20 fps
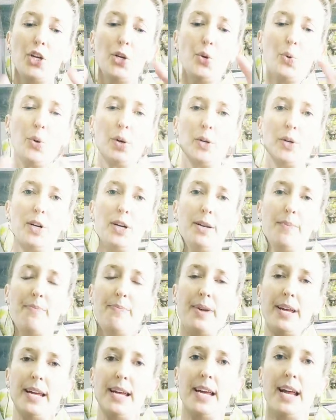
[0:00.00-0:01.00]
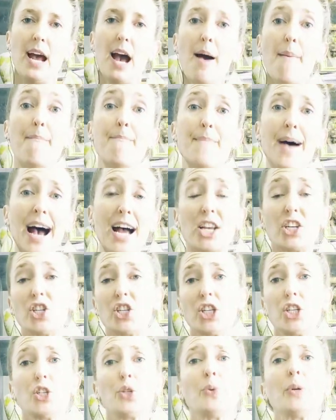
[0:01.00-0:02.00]
You could be
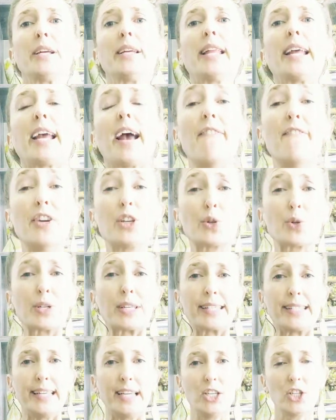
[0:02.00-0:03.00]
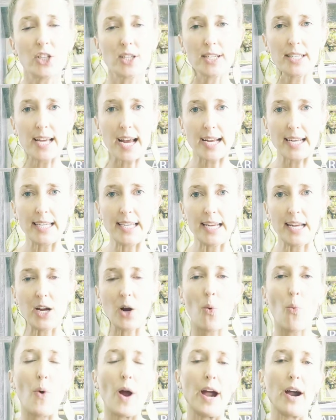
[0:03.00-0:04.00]
imagining doing like a visualization
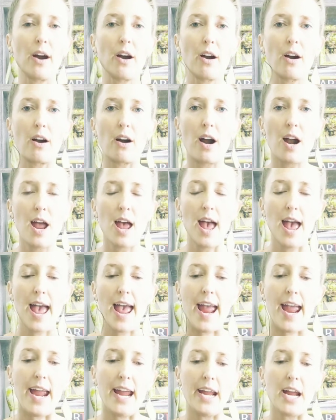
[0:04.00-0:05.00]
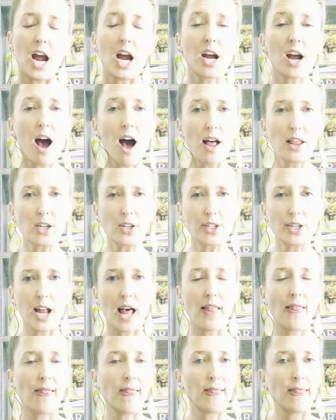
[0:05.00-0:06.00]
technique where a
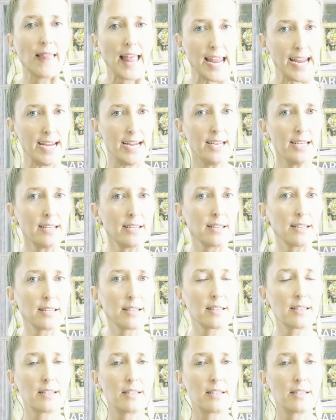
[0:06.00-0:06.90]
colored light